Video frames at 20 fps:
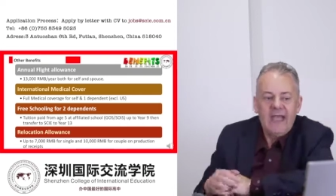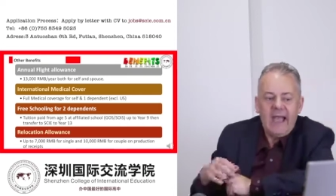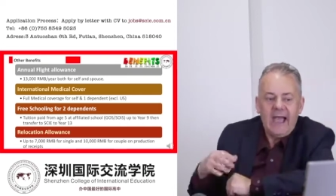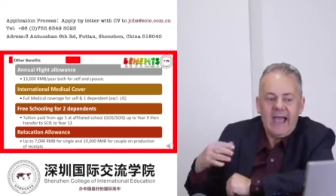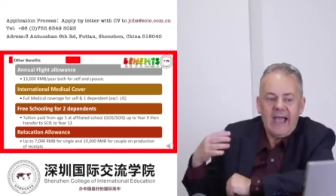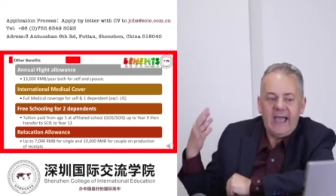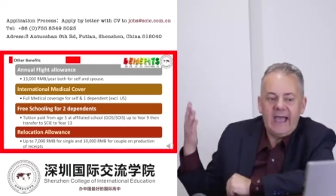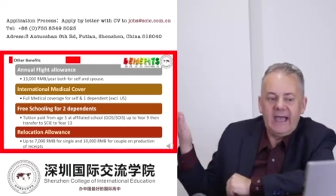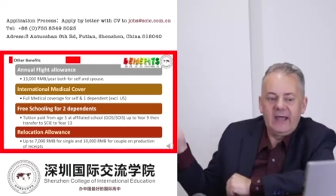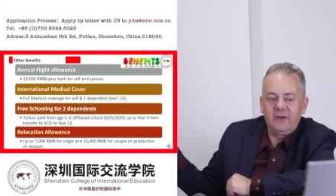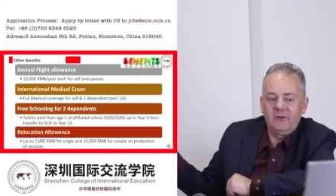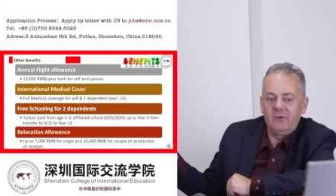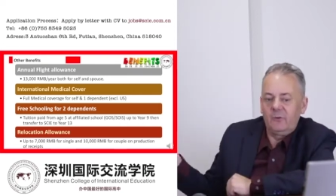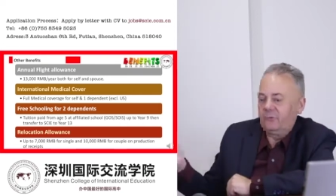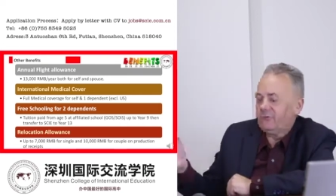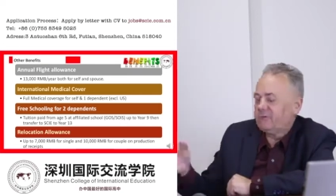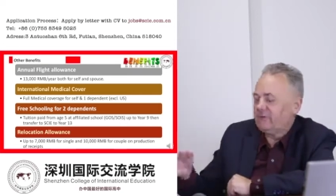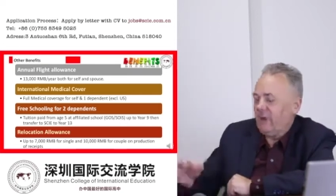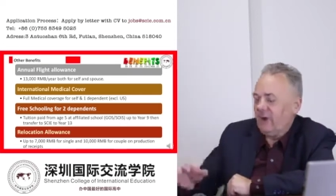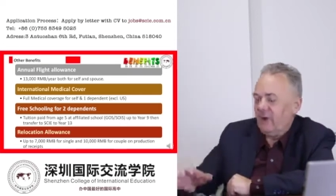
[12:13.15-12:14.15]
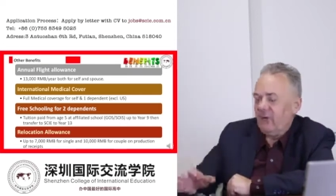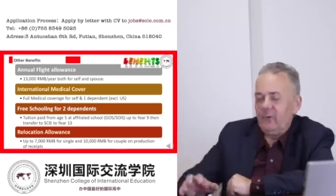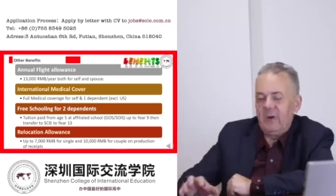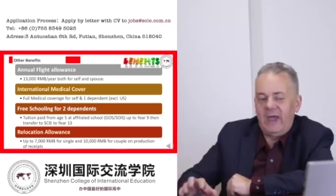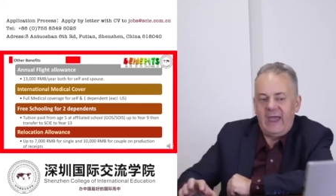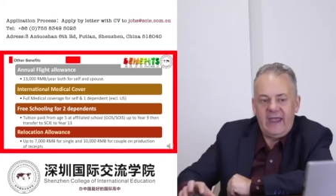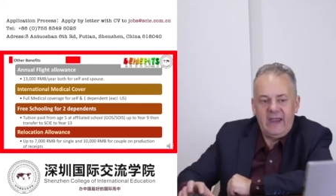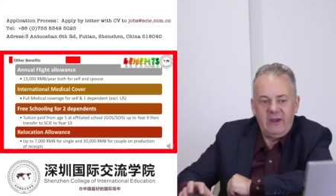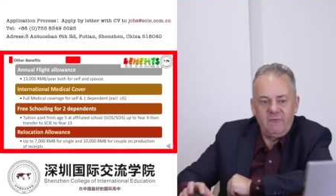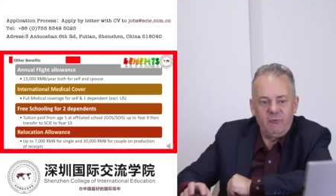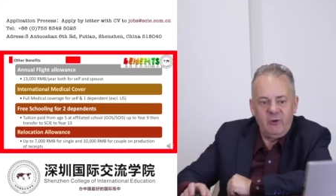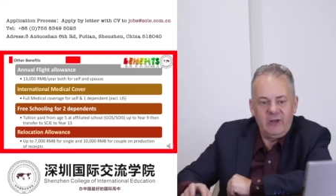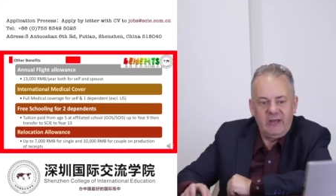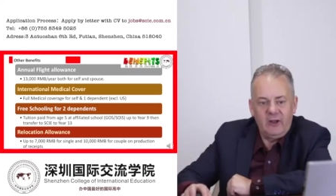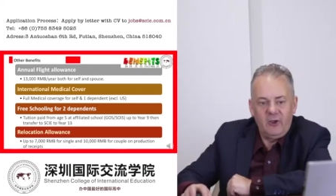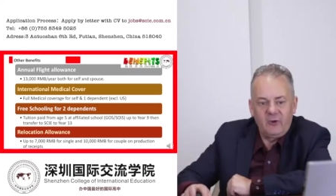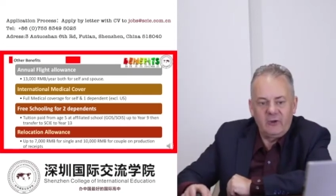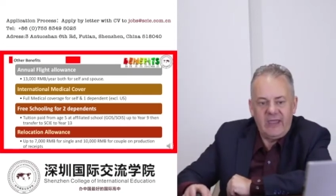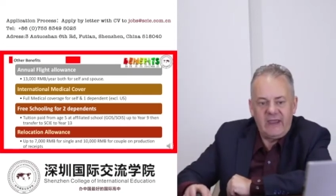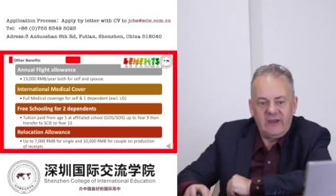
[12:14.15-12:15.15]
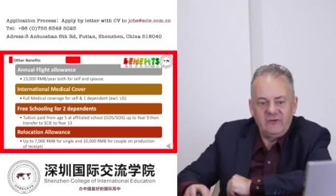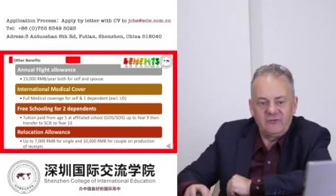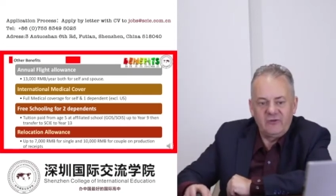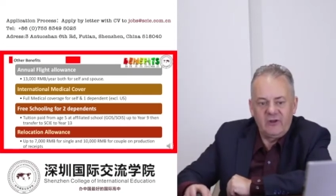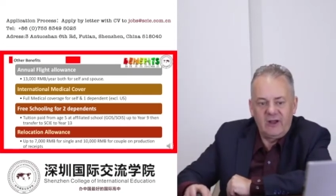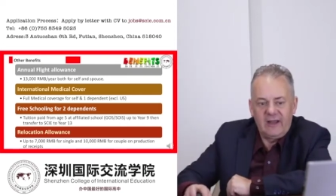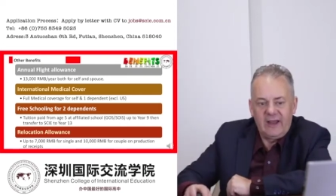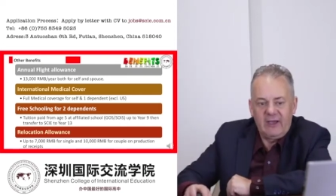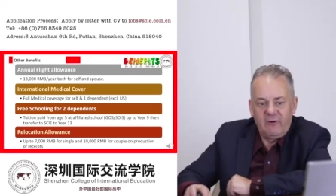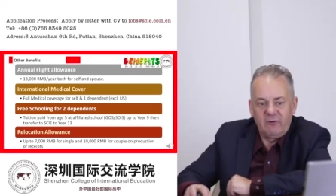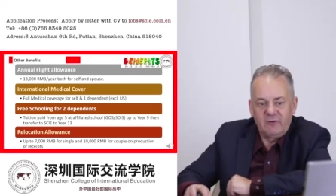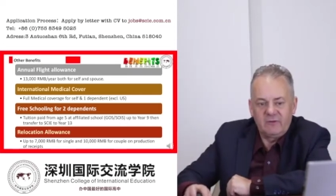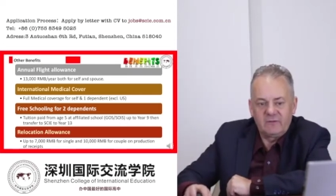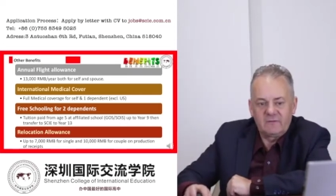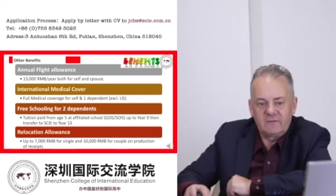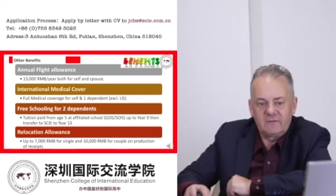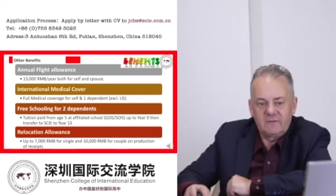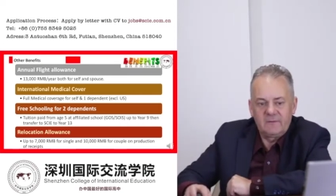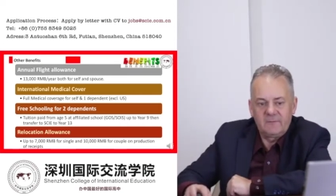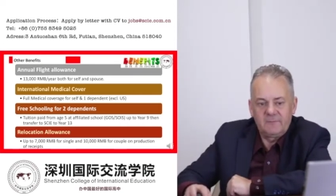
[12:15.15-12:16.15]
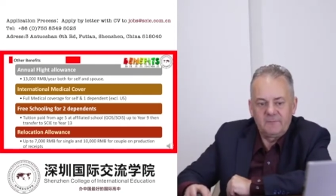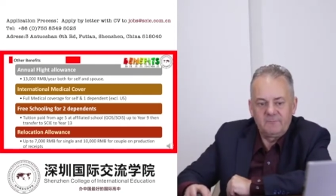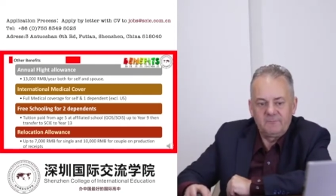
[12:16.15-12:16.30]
And also a relocation allowance.